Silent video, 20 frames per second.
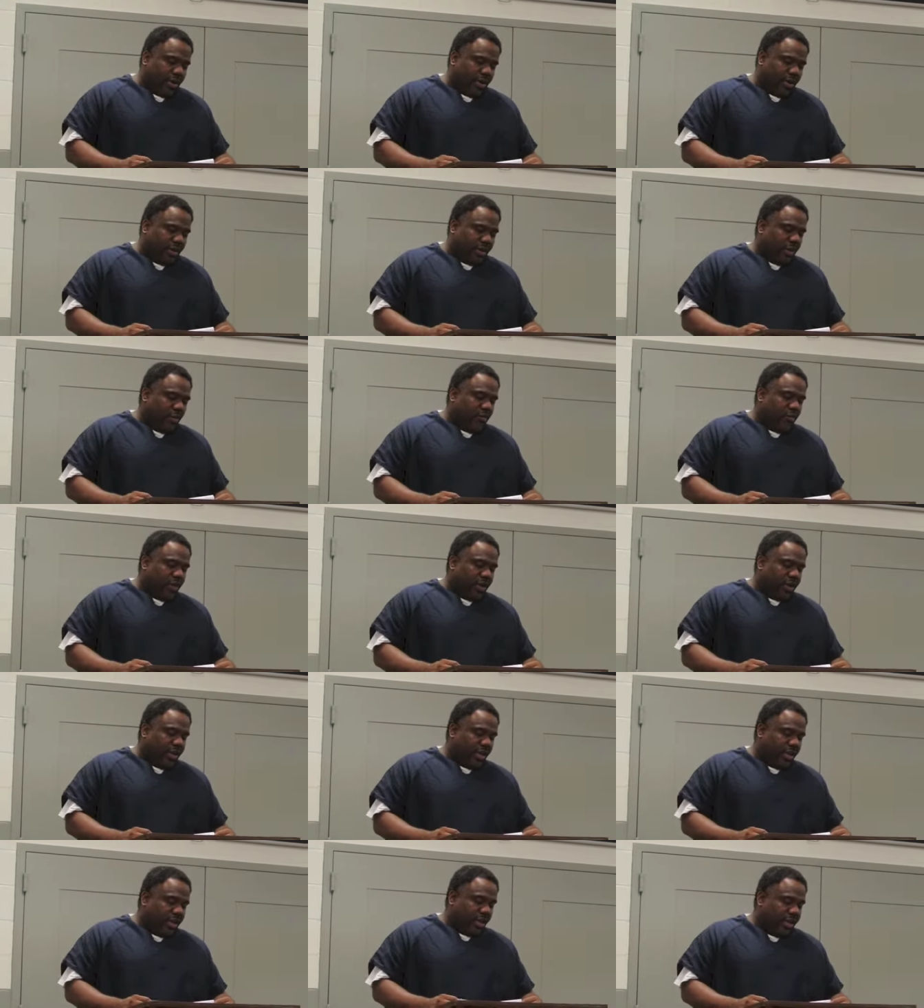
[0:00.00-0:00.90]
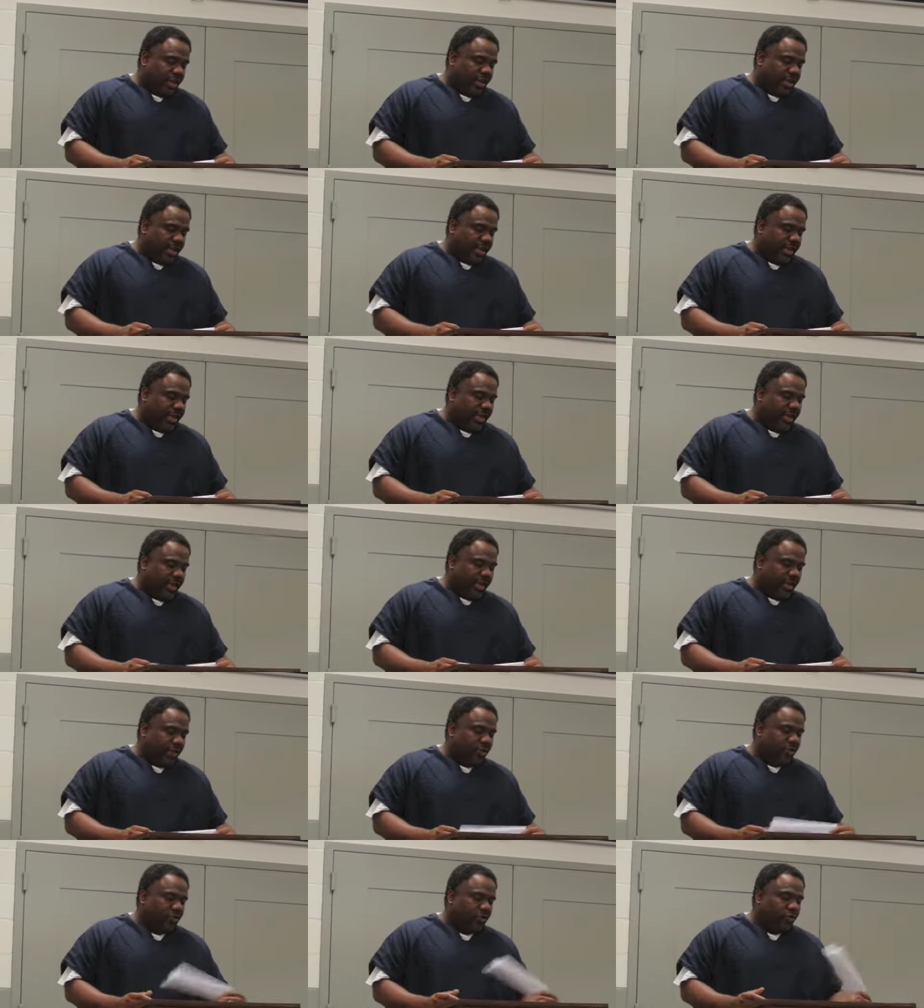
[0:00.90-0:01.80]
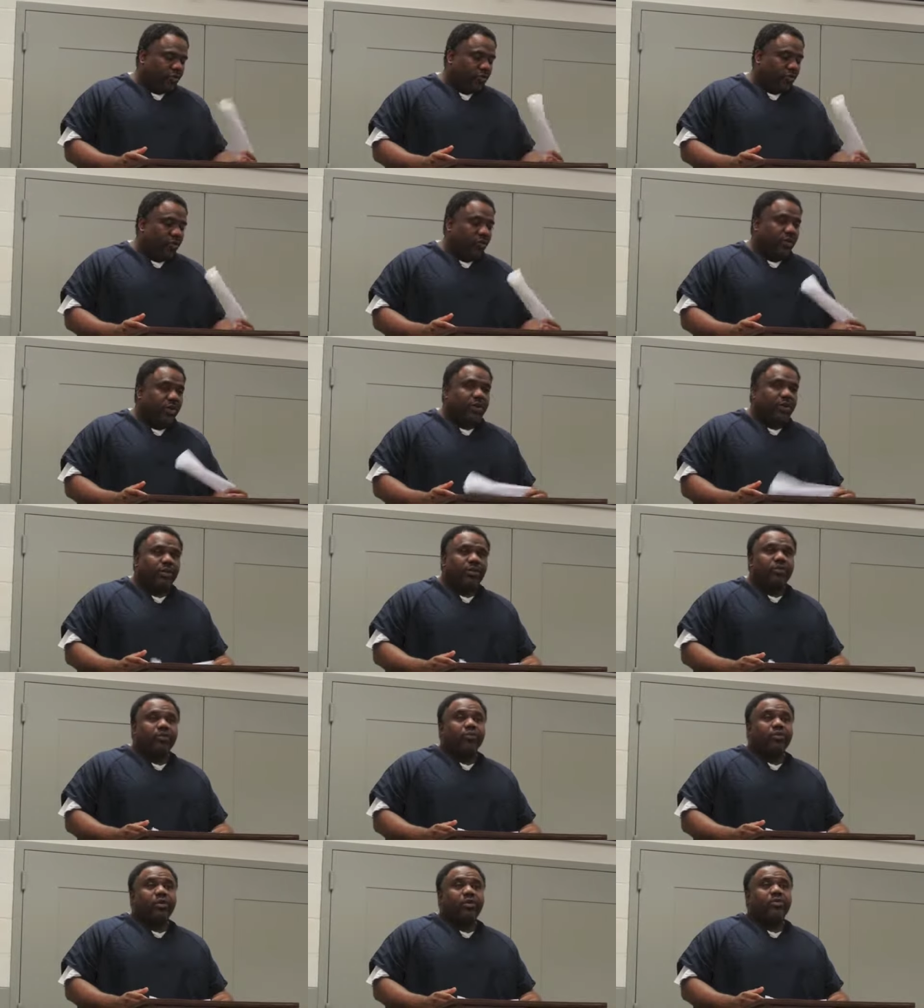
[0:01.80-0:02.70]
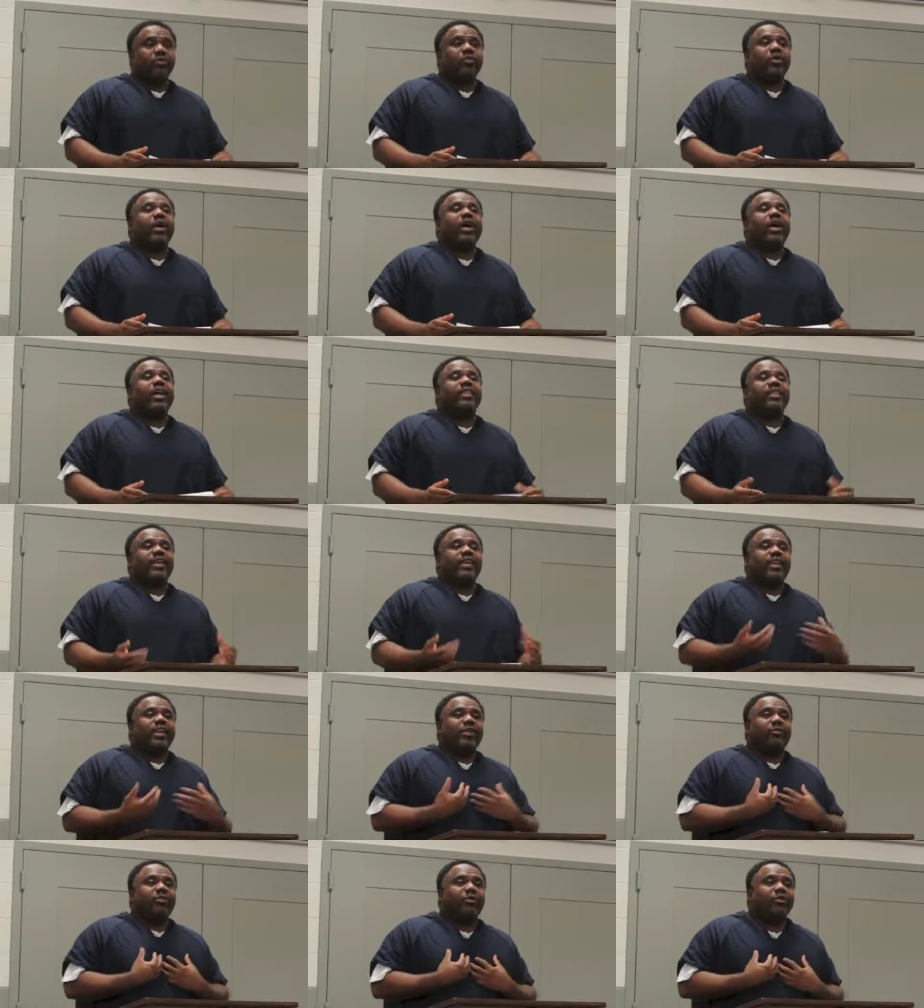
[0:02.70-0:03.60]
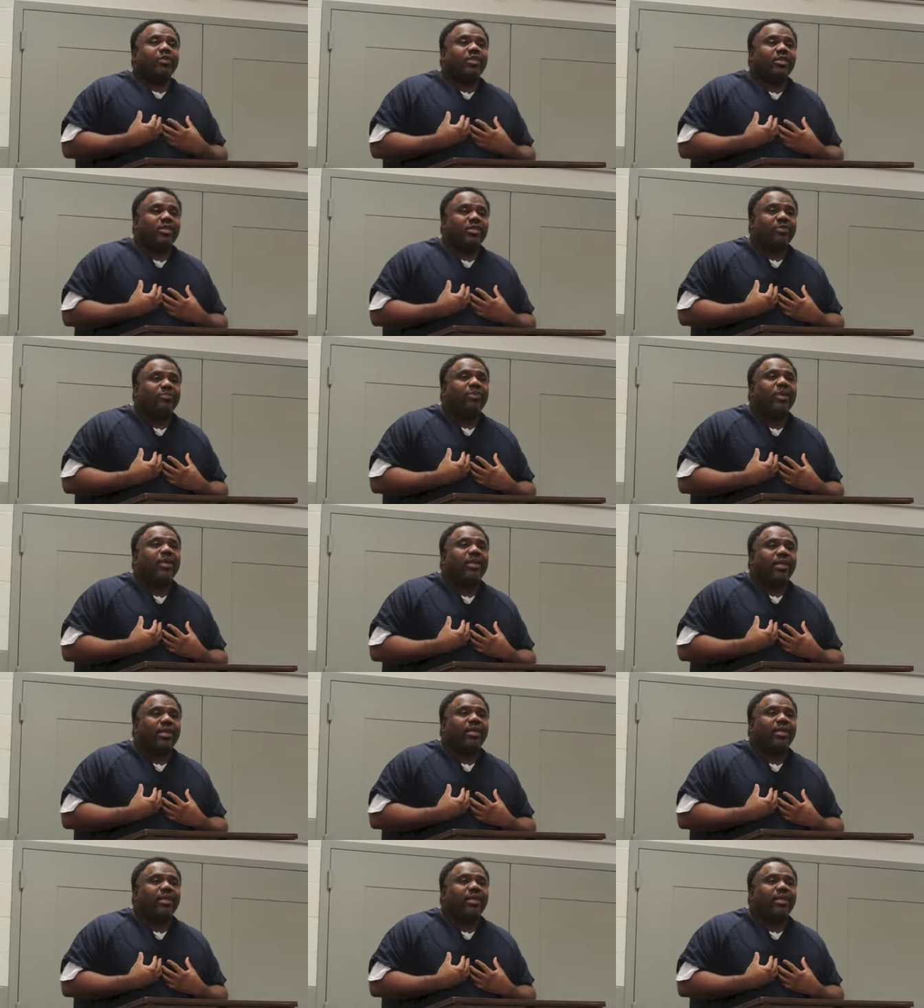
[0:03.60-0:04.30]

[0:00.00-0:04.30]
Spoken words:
someone in here that needed to hear your story. Well, I think that person is me.